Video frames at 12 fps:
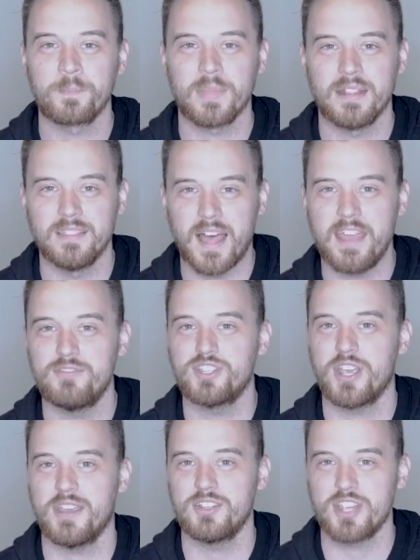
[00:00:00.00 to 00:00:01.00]
life
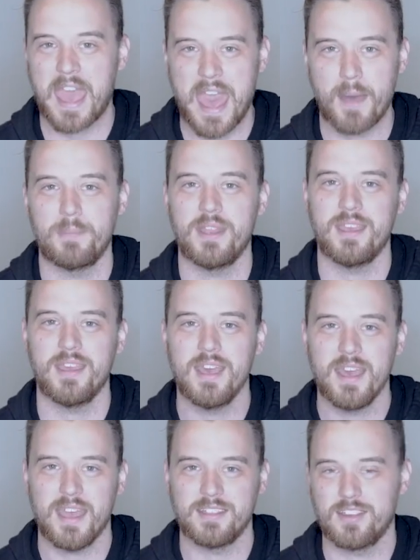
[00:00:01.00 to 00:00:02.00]
change happening
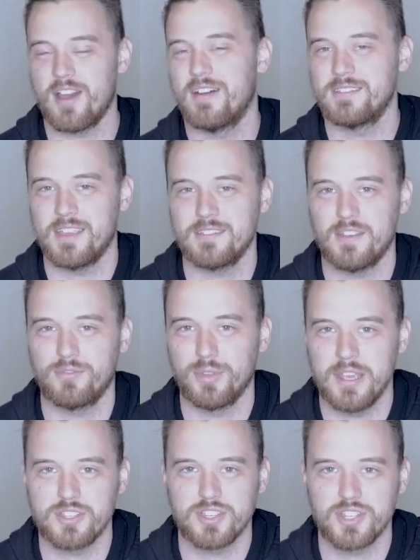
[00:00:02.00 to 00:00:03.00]
in the context of
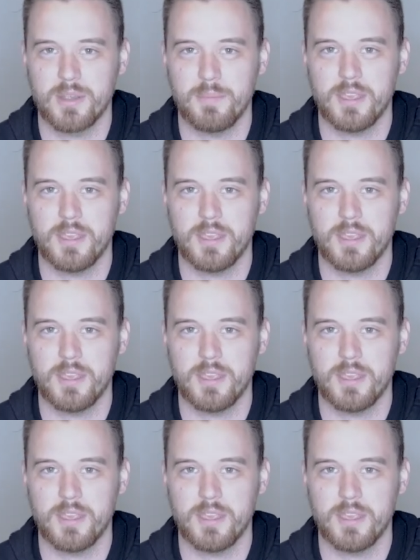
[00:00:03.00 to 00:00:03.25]
relationship,